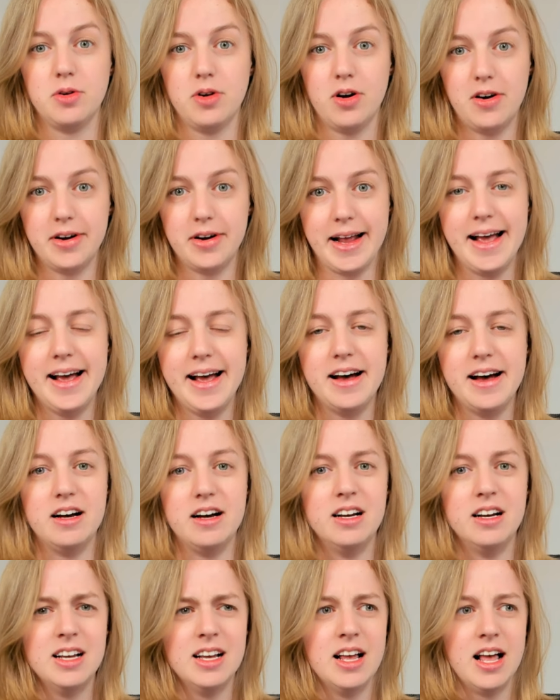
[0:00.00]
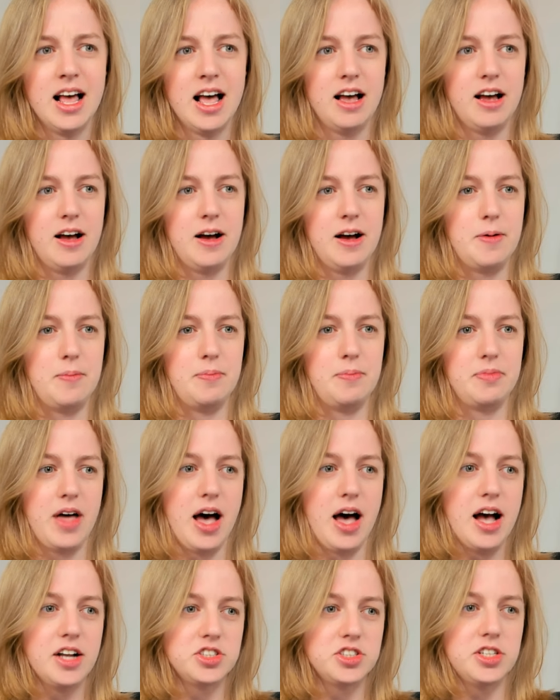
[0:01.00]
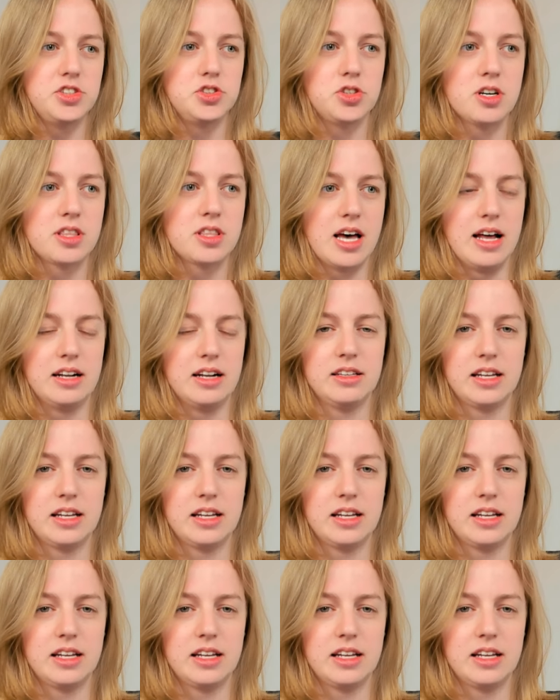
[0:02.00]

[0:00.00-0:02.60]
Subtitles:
on air, I actually enjoy that.